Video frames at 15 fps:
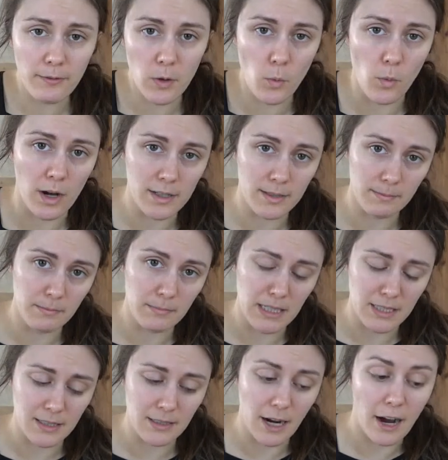if you want
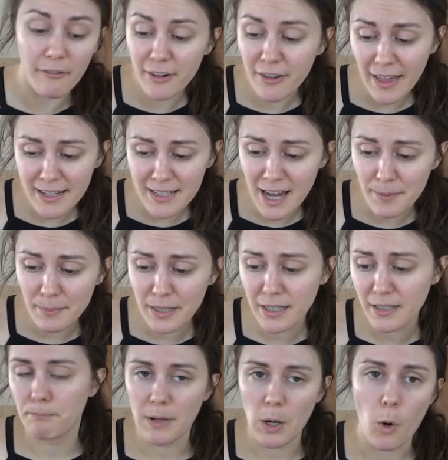me to cover that
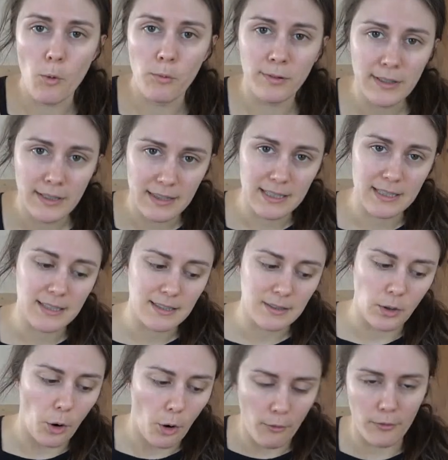topic, but hopefully this
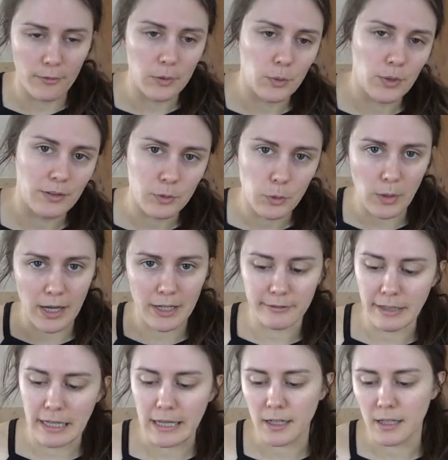overview gives you kind
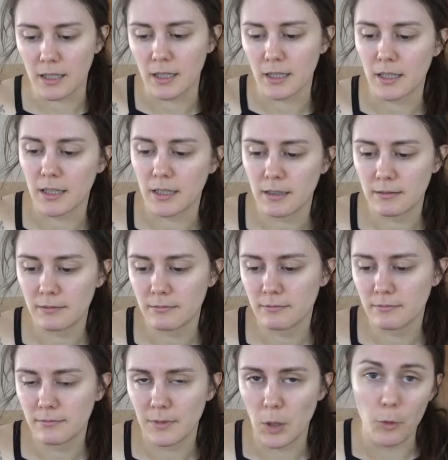of like a
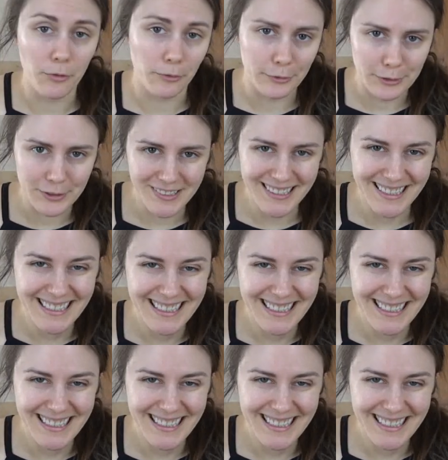overview